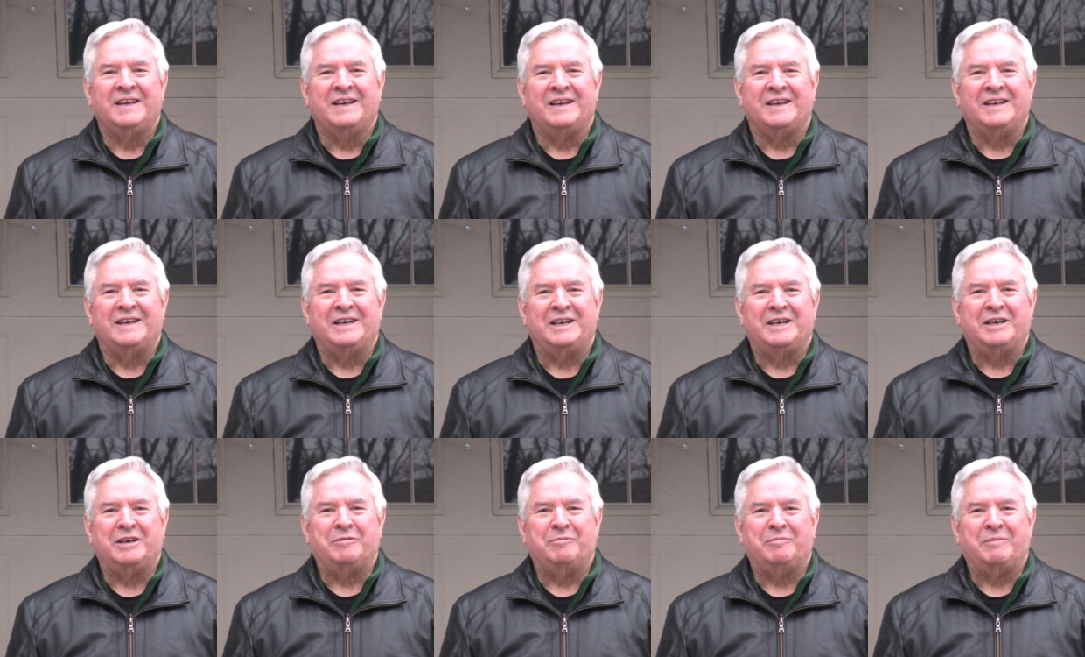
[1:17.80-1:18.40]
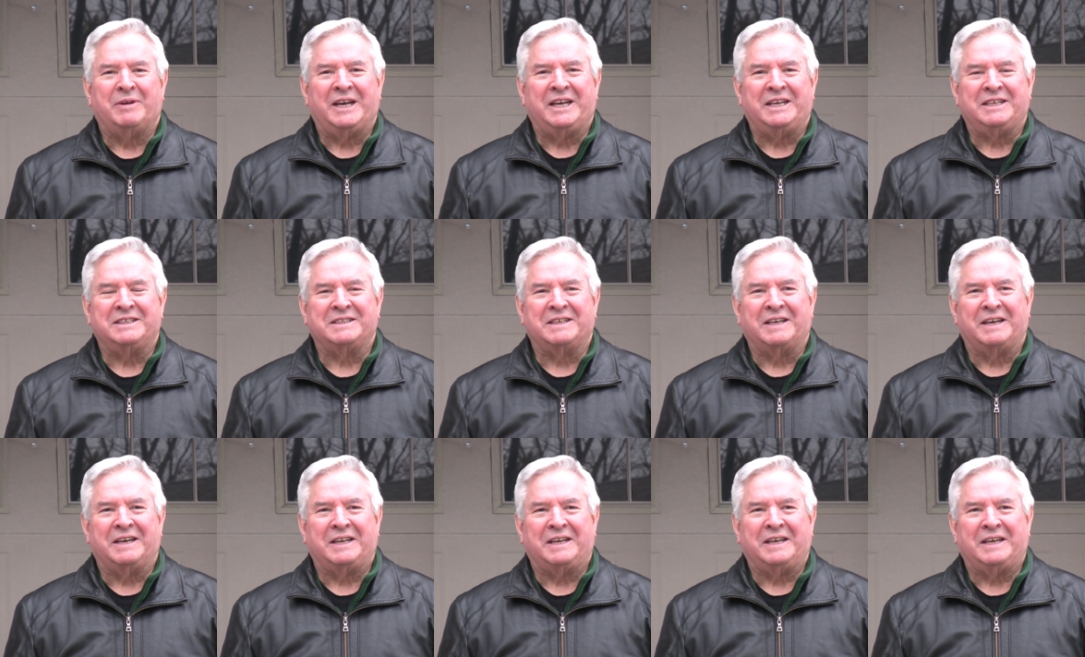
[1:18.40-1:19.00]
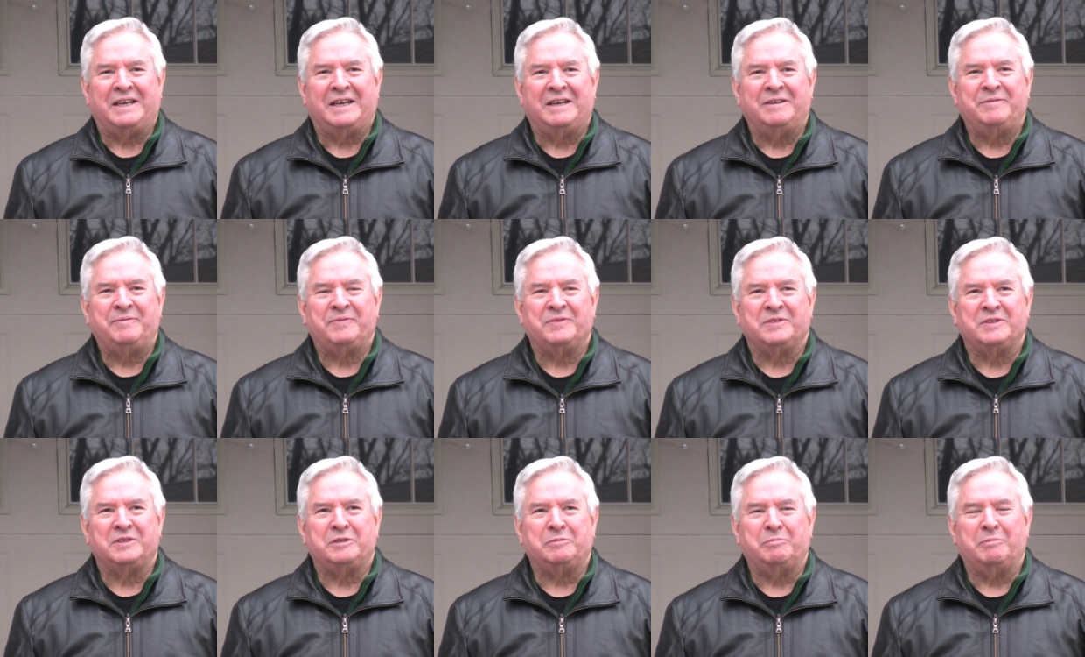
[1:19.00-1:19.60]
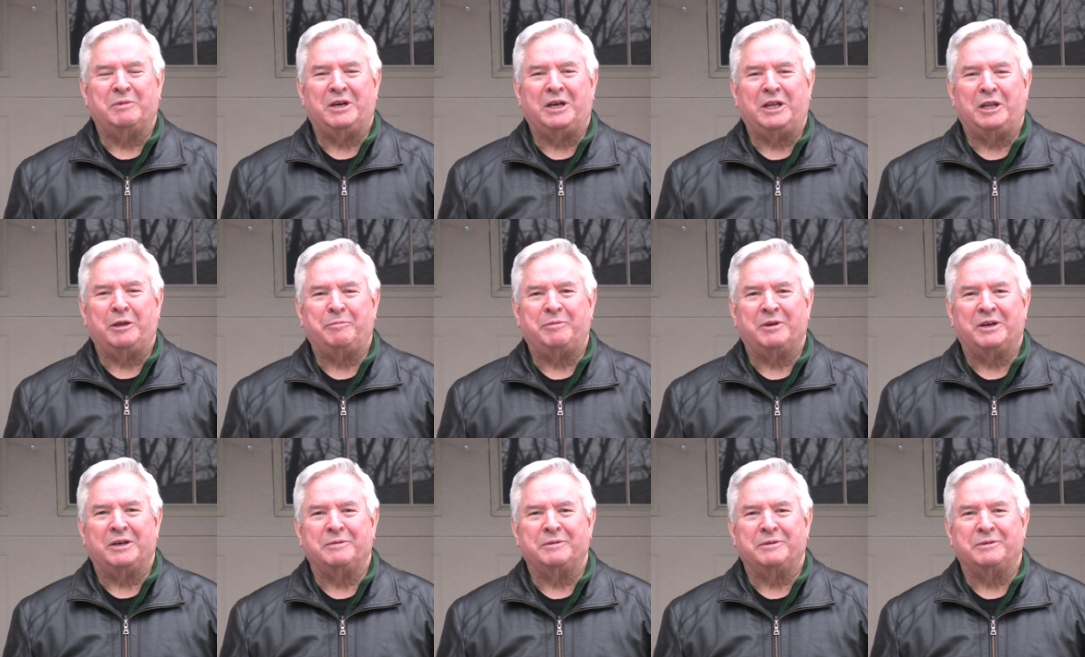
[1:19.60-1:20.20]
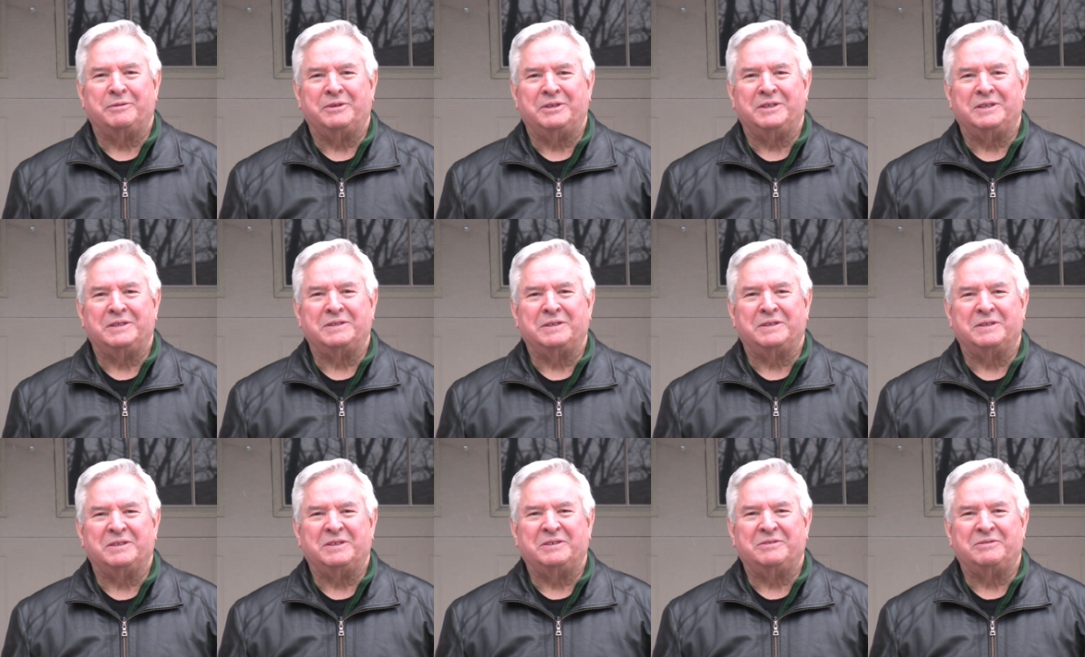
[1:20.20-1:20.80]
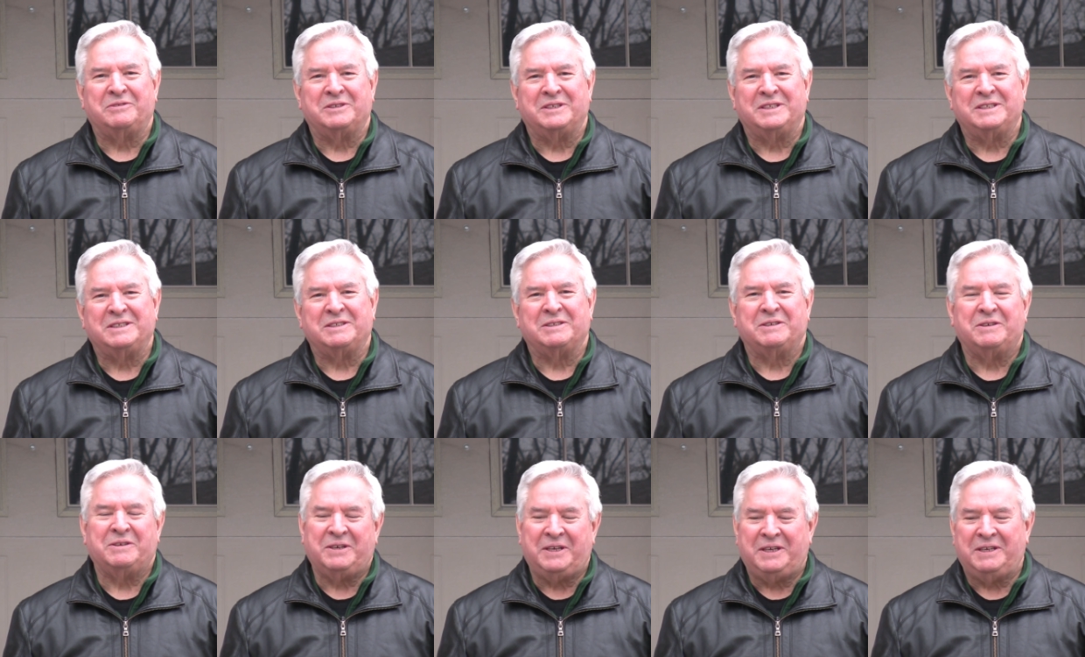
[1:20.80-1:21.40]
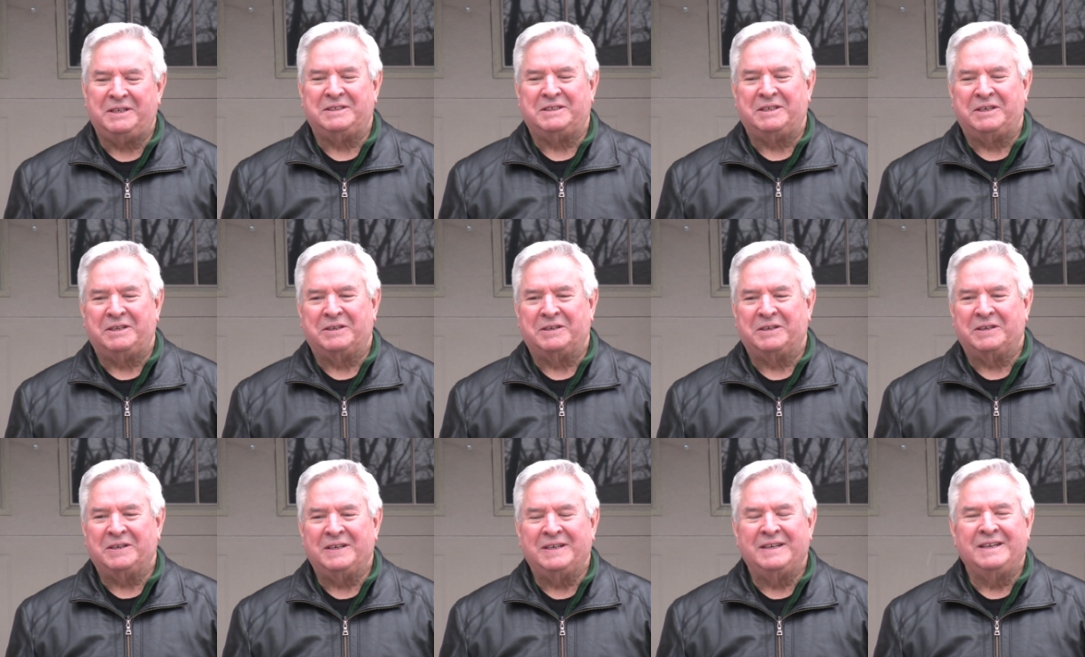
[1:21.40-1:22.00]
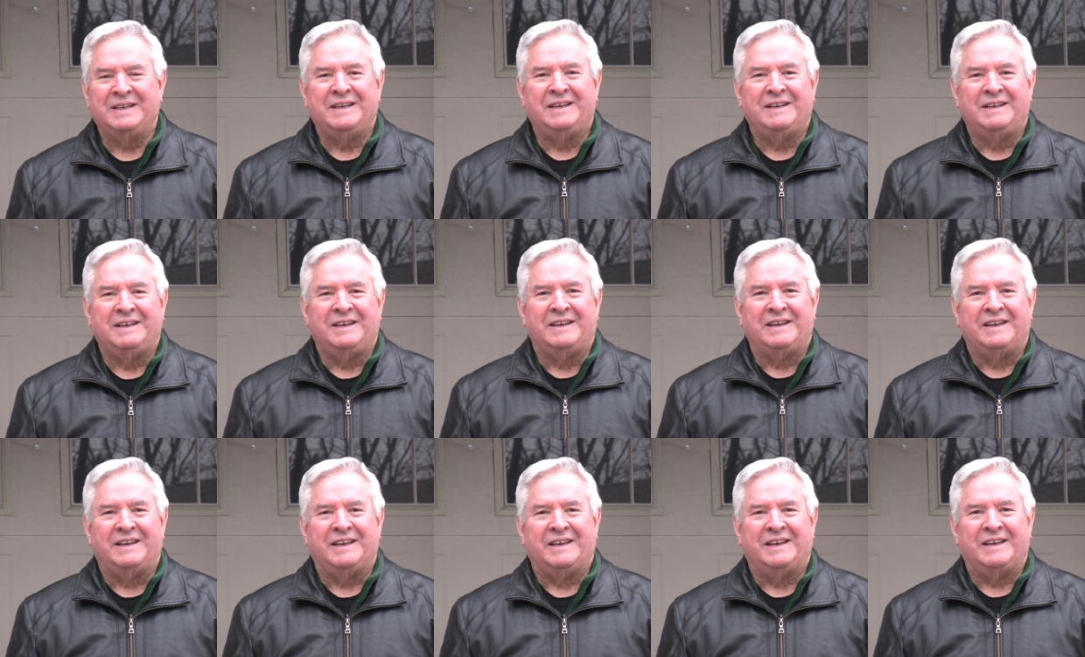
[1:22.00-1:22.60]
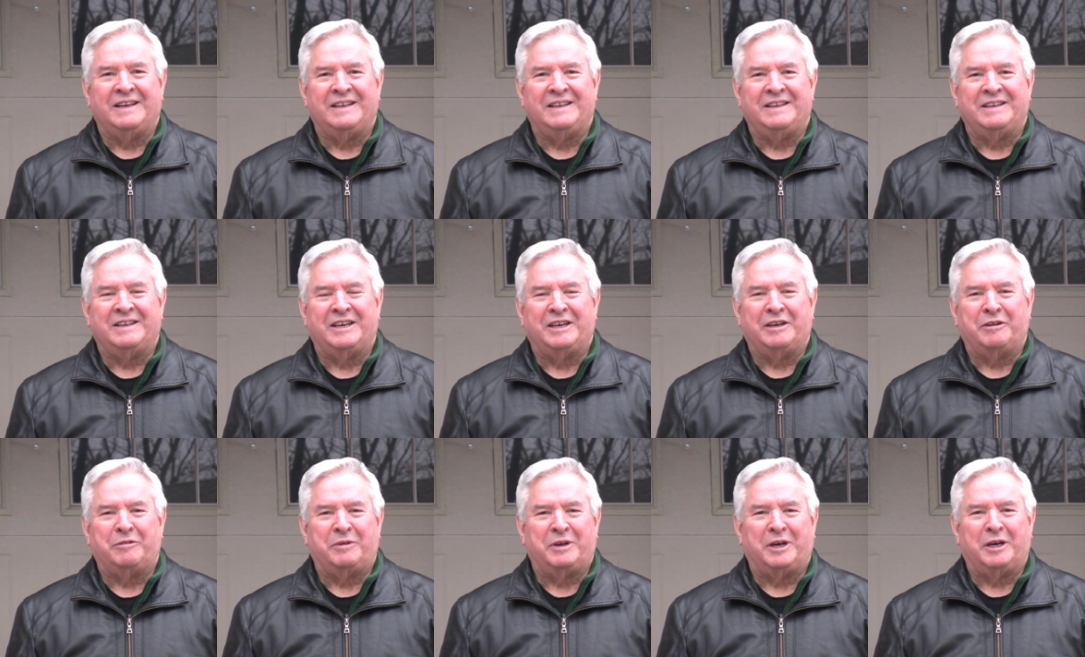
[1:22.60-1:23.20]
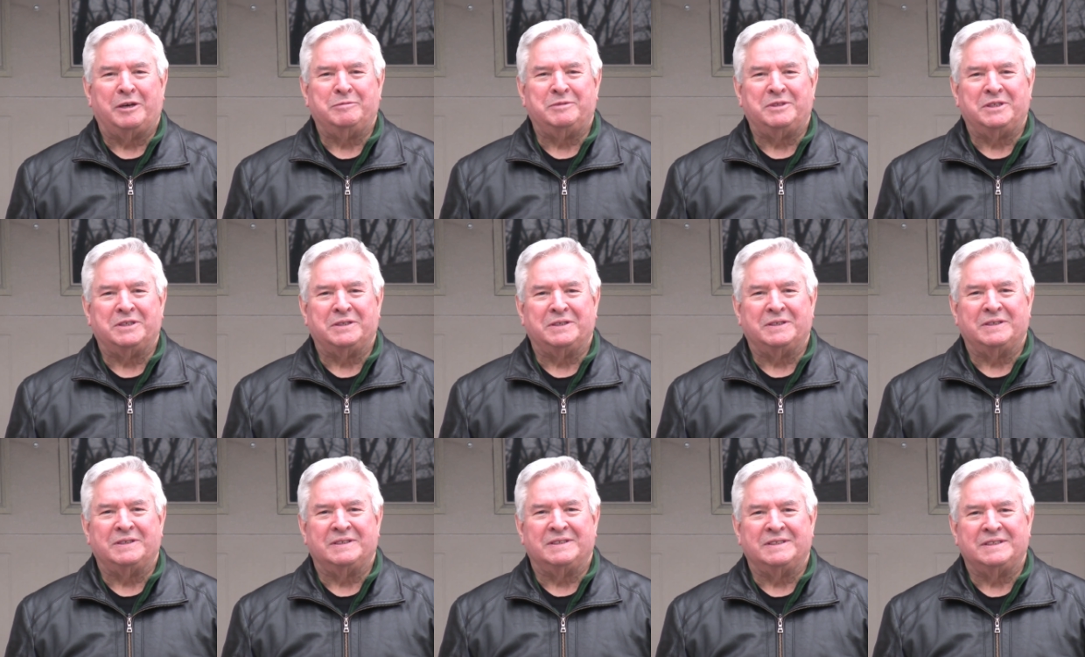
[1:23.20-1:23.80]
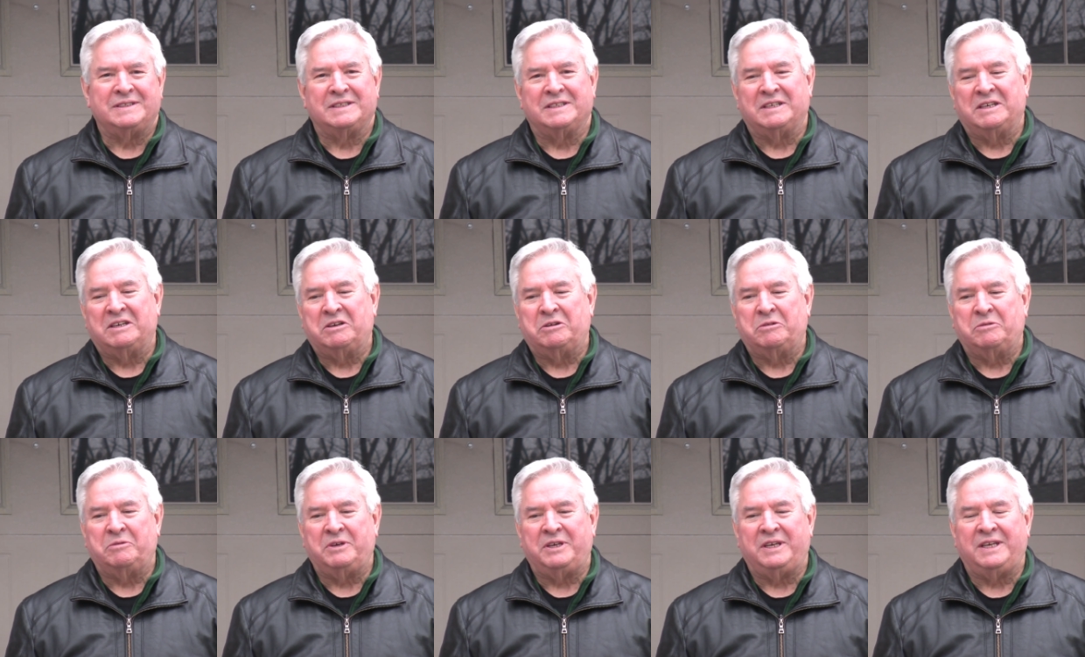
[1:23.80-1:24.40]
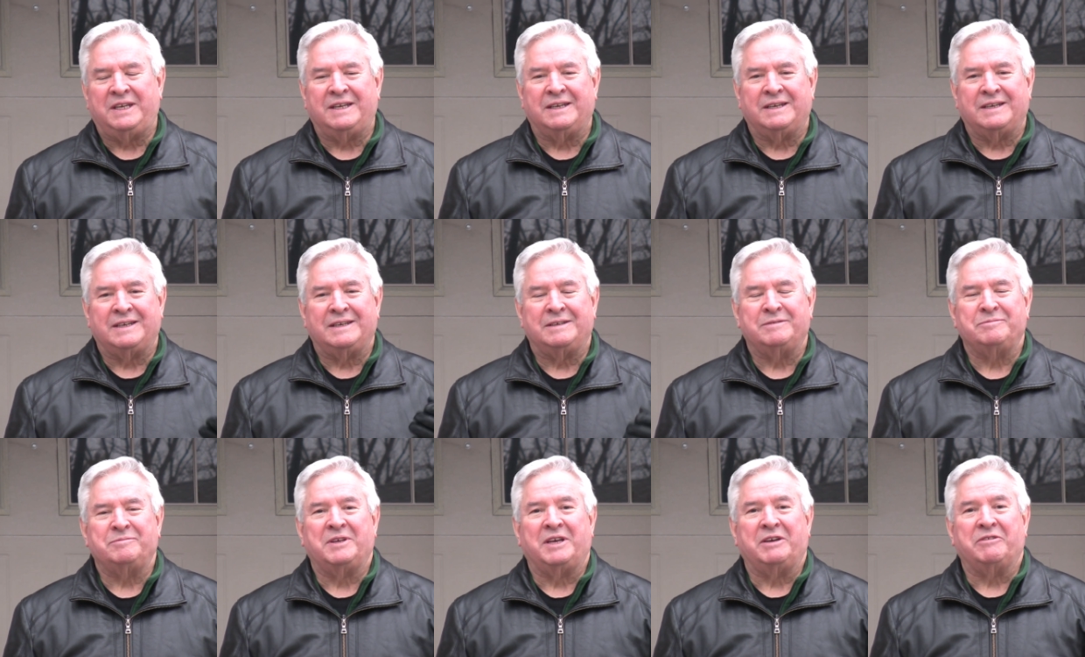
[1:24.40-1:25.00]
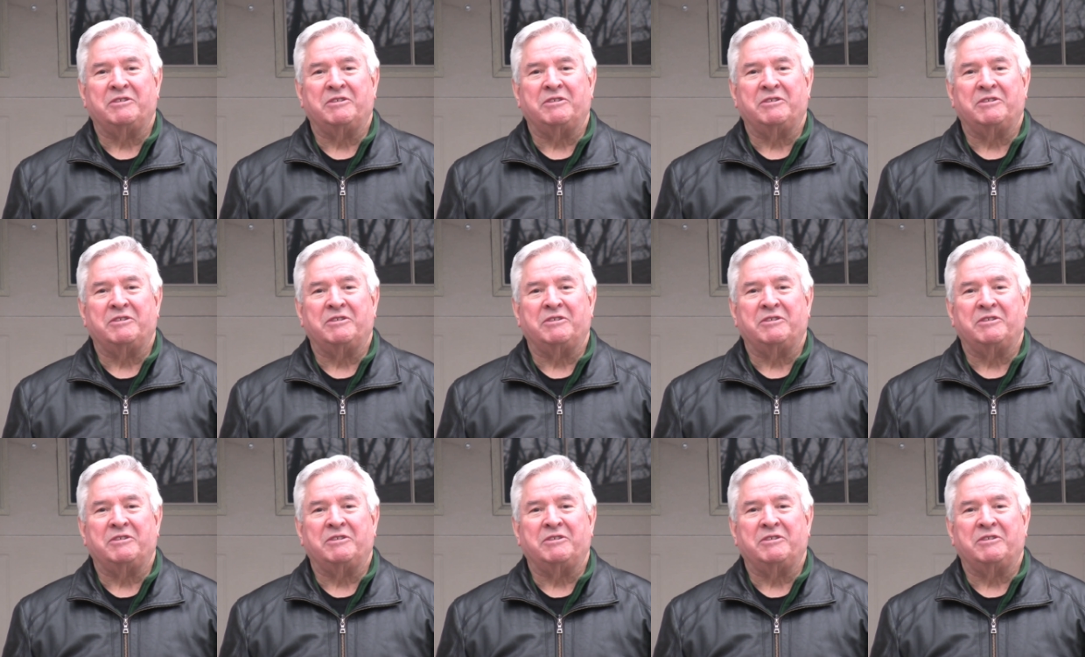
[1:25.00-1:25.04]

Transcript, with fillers: Uh, Mike's got a small apartment with his girlfriend, so he's here, and uh, Rob's here, and so we uh,